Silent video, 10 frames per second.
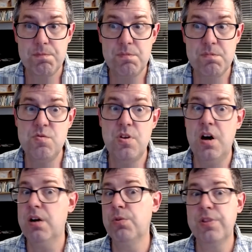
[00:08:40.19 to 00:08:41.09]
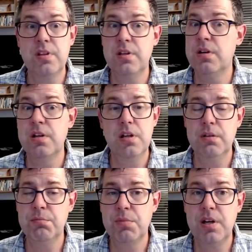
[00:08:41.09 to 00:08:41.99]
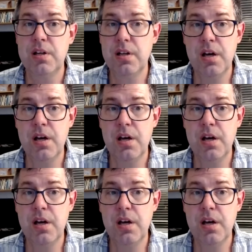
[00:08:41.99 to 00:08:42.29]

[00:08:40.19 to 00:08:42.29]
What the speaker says: not within my,